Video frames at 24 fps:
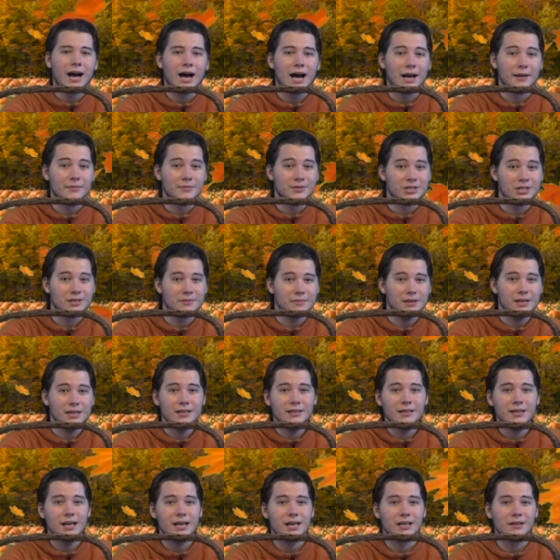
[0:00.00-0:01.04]
I'm Jin
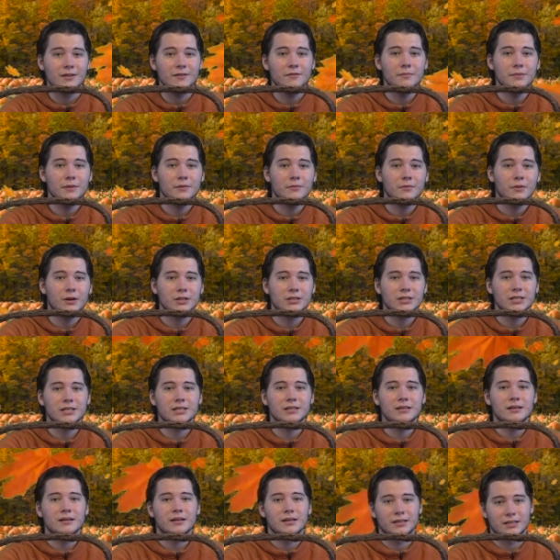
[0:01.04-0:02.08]
Man, and you've been
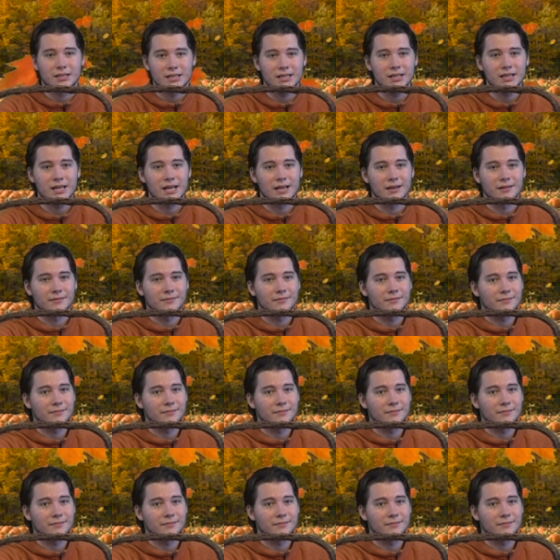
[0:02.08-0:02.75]
watching DNN.